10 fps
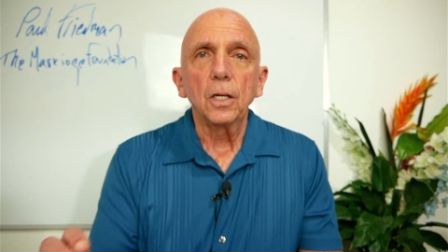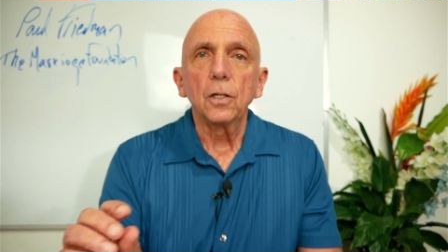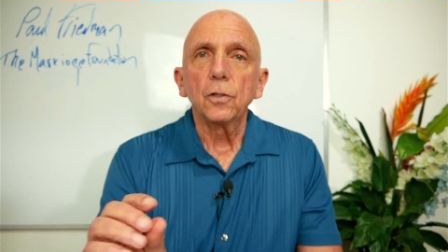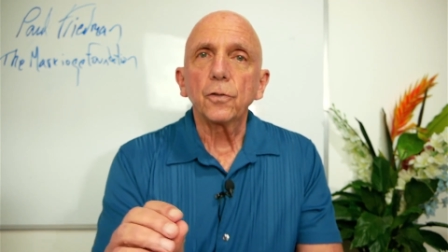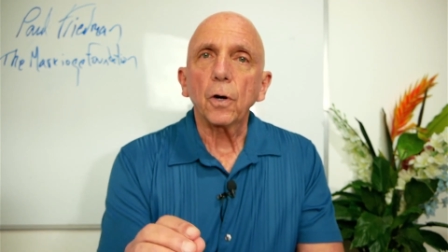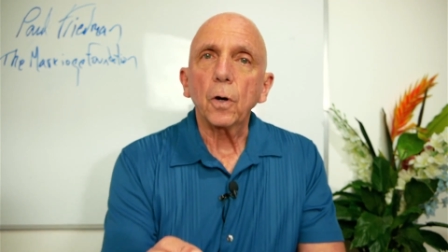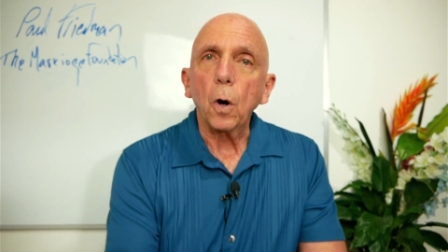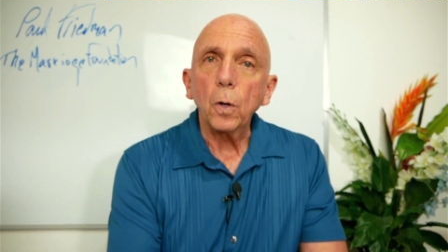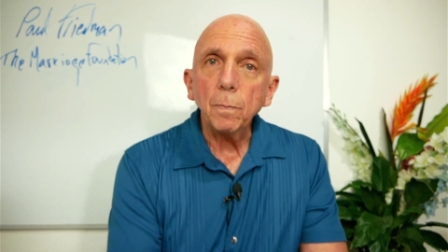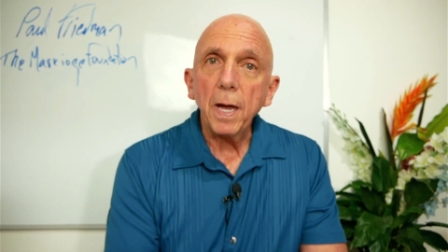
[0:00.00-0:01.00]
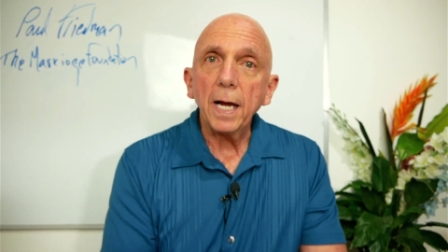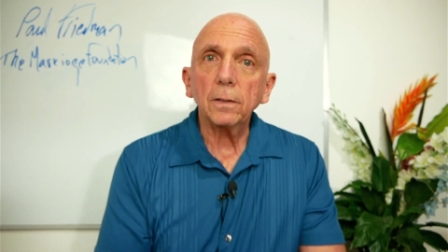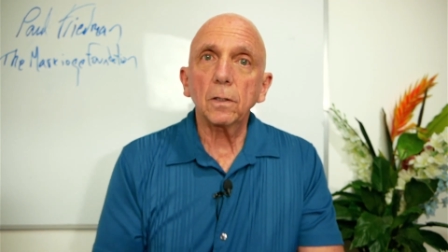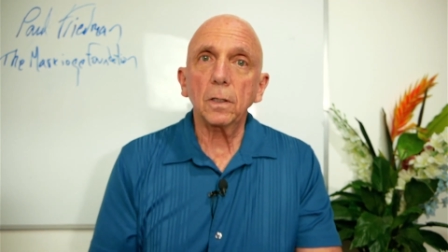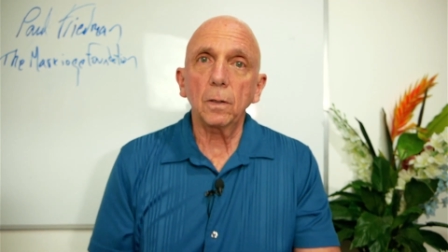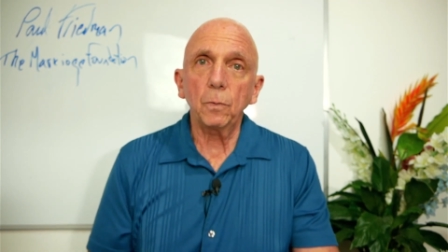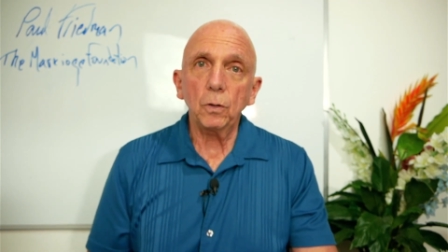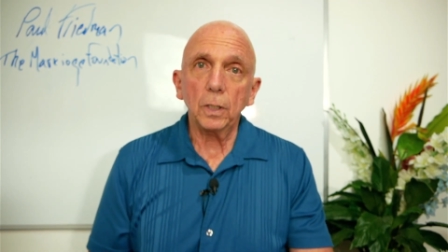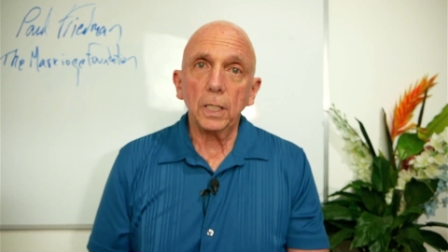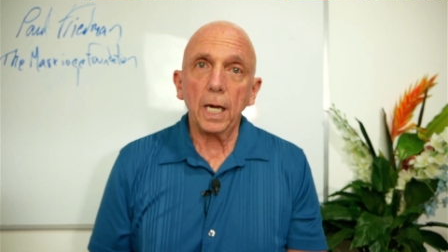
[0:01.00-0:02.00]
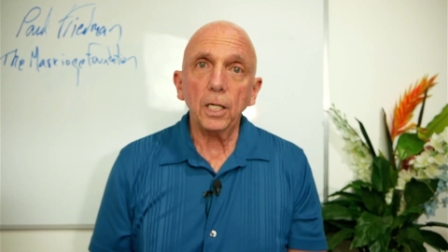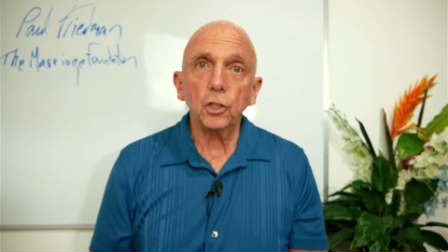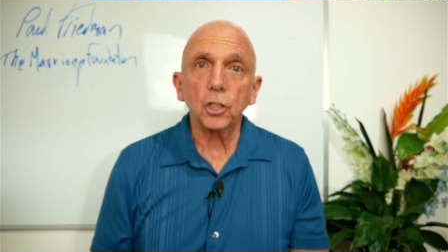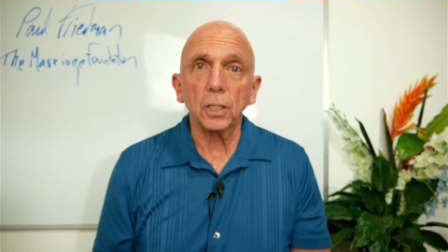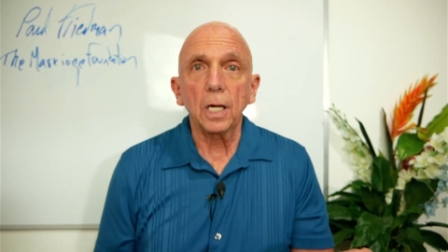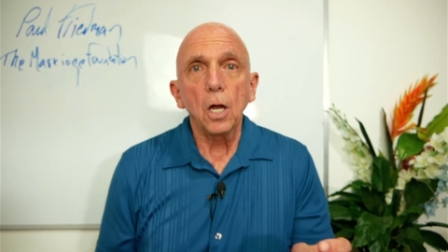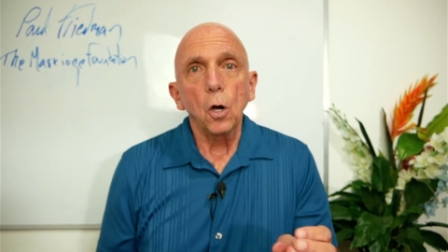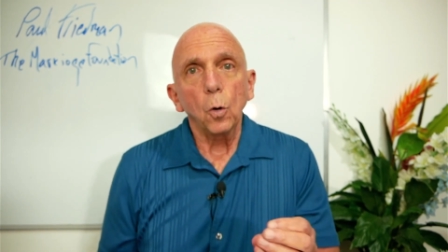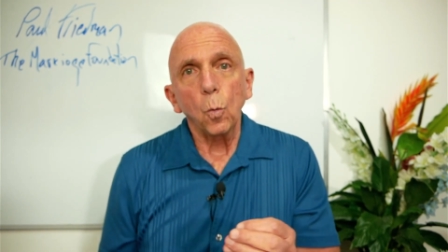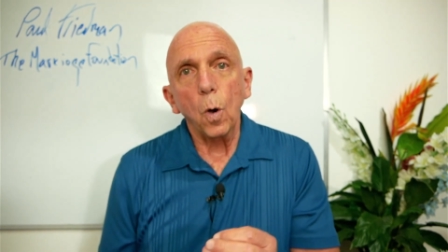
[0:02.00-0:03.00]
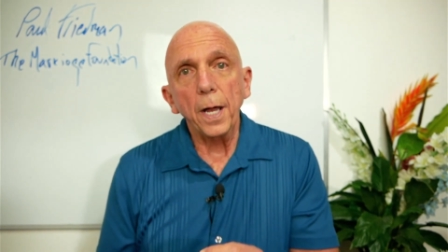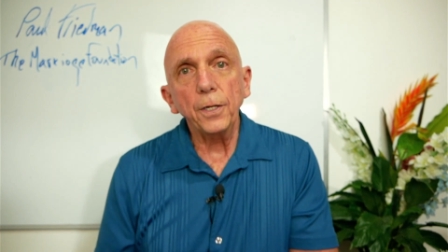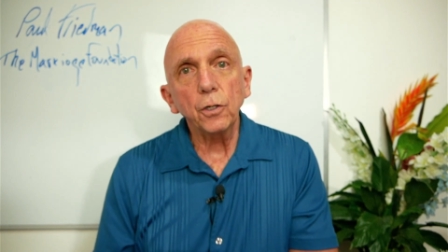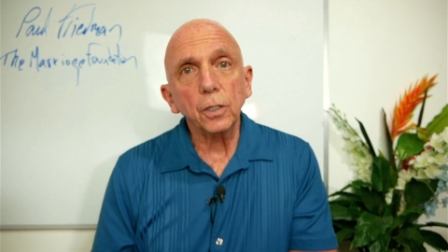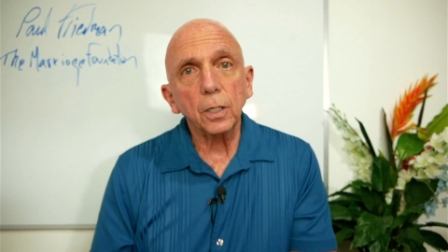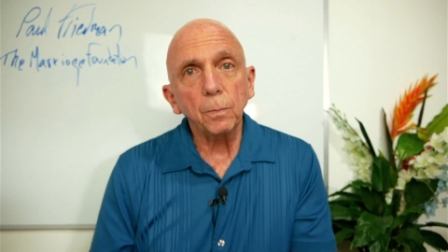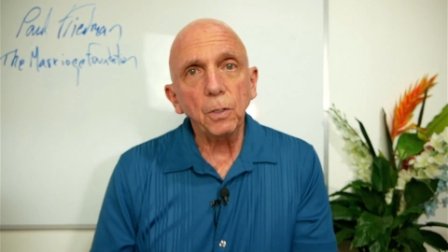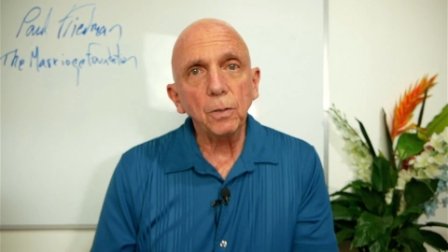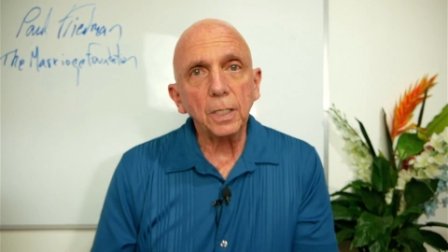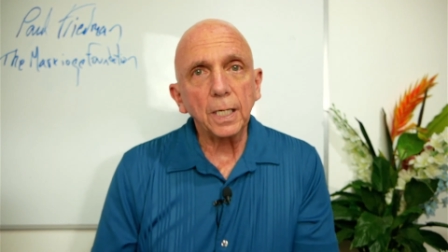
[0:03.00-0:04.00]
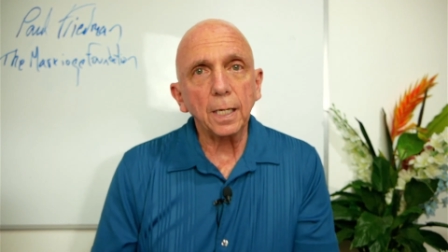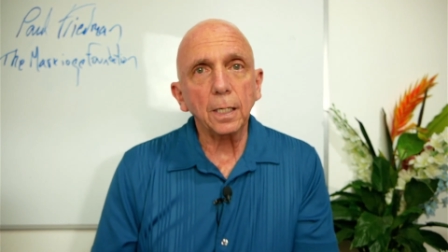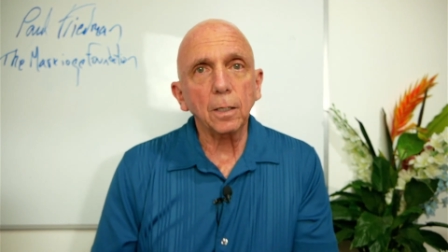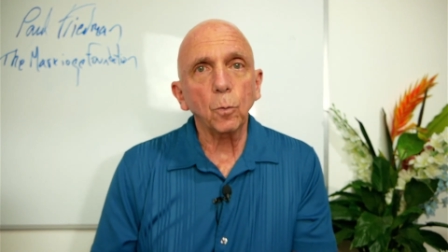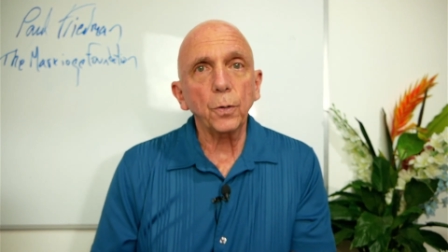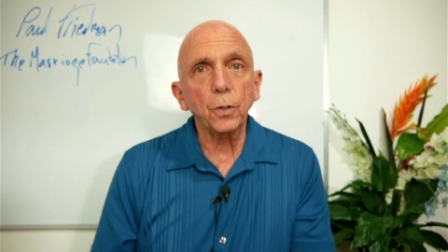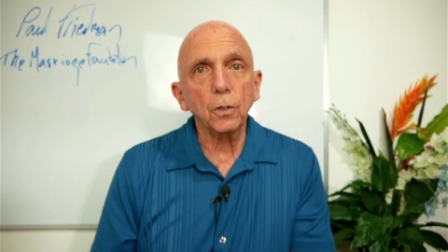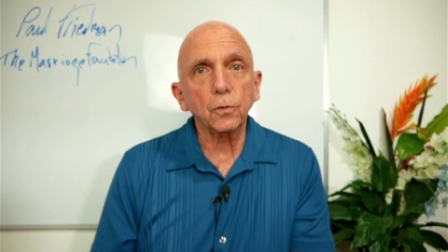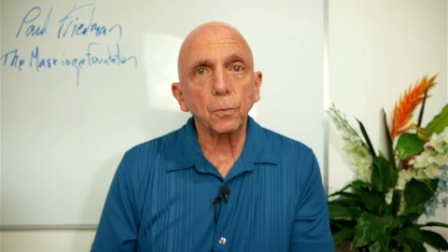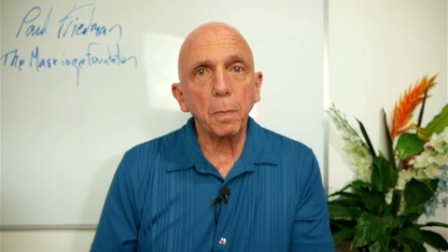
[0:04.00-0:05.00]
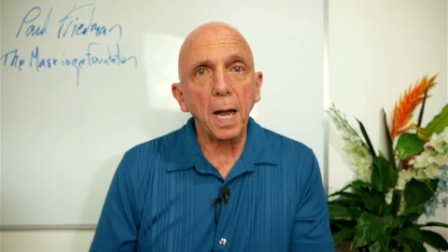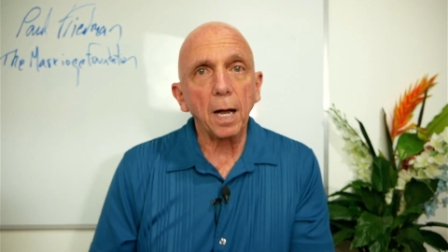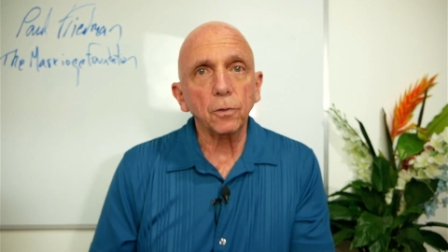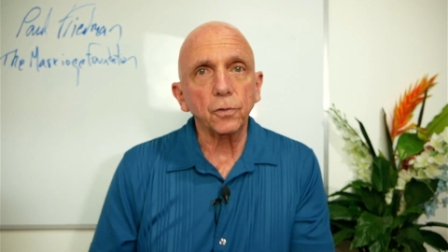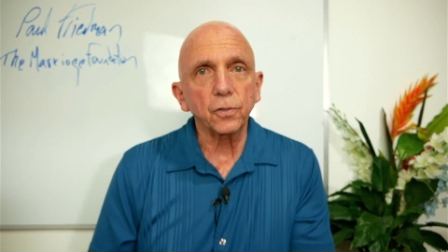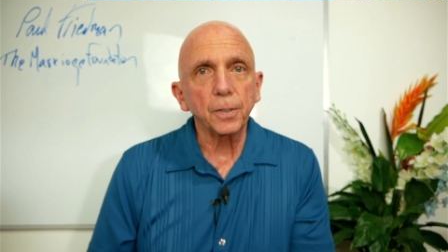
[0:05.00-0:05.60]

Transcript: So, going back to communication, when you're communicating with your spouse,